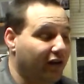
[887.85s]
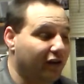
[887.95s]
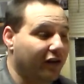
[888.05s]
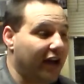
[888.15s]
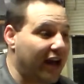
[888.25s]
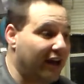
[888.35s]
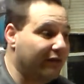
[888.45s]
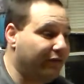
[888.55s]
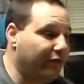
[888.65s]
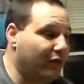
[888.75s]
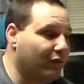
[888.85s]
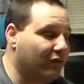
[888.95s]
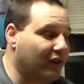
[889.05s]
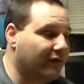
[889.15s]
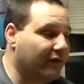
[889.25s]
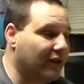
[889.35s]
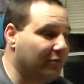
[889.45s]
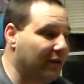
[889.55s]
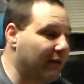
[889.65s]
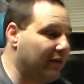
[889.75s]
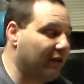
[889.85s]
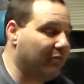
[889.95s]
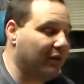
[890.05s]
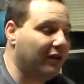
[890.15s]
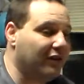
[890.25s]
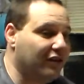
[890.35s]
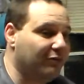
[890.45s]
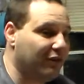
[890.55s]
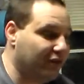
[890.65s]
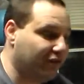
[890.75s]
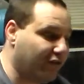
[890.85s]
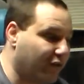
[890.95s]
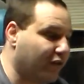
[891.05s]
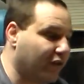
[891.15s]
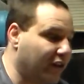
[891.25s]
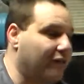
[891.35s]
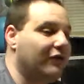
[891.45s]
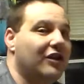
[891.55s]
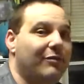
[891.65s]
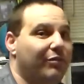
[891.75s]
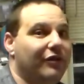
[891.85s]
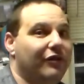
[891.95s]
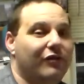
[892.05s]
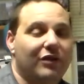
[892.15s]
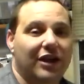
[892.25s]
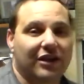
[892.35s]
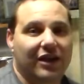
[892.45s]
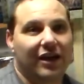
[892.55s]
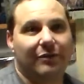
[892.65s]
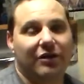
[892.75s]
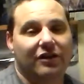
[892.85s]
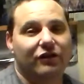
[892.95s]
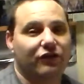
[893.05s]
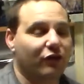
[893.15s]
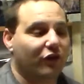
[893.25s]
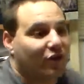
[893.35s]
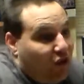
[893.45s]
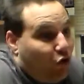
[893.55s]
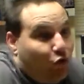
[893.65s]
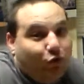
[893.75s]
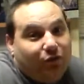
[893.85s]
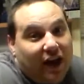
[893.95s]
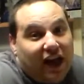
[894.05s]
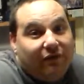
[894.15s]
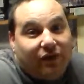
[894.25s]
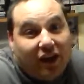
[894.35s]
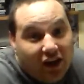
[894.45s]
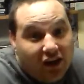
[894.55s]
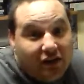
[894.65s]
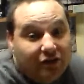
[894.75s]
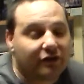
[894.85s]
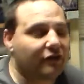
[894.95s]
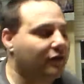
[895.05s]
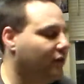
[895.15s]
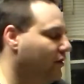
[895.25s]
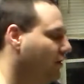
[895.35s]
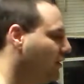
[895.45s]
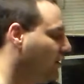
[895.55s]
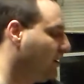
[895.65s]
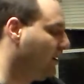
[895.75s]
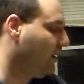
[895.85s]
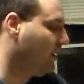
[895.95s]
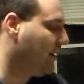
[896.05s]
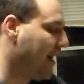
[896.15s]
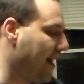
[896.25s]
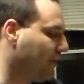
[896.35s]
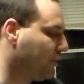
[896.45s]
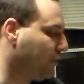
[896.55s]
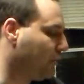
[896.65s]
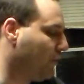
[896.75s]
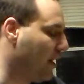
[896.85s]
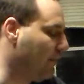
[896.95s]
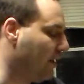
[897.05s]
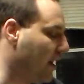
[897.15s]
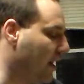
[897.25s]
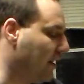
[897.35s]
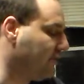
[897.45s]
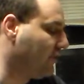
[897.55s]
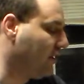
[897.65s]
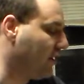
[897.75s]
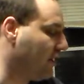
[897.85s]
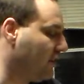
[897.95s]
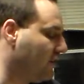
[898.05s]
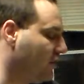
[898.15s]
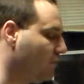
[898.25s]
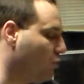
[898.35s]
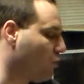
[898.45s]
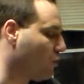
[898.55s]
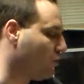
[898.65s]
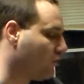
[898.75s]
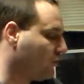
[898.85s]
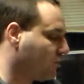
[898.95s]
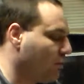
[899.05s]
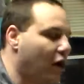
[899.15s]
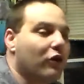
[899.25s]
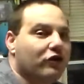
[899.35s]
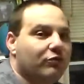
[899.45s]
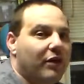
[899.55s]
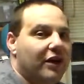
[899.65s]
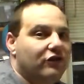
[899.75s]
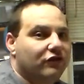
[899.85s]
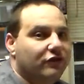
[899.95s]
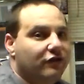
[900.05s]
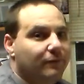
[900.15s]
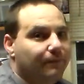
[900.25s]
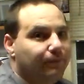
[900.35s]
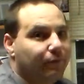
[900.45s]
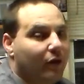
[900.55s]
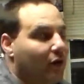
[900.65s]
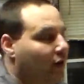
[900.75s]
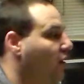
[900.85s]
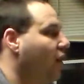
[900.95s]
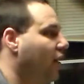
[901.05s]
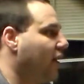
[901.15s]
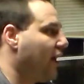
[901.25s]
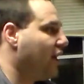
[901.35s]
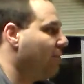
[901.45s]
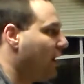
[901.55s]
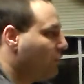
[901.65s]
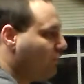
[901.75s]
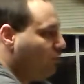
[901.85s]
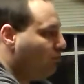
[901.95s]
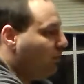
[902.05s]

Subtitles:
You're going to have a few different, maybe, abilities, but you're still going to level up and do like that. I mean, you still can only hold 5 things, and I don't know. I mean, I just think they could have did more with smaller expansions and not come out with two